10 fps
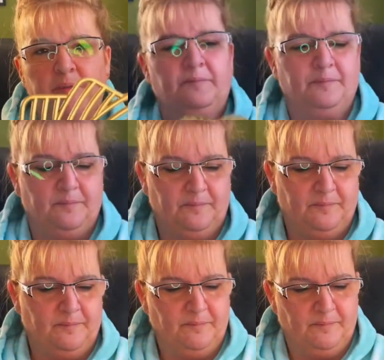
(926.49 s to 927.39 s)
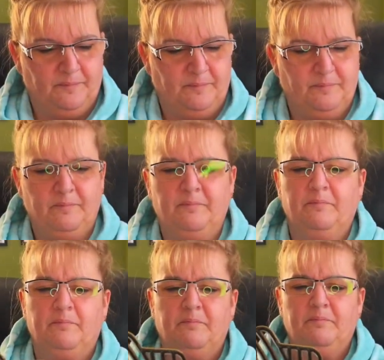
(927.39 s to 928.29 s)

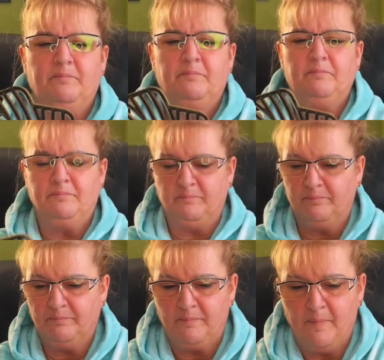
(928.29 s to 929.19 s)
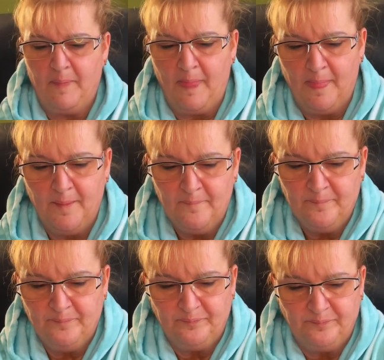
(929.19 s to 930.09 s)

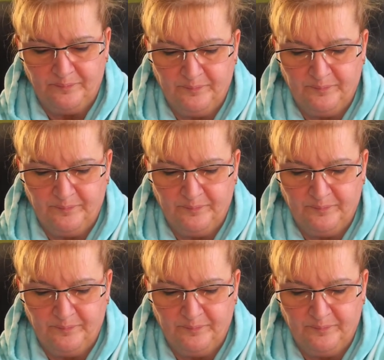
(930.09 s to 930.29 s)
No one is speaking in this clip.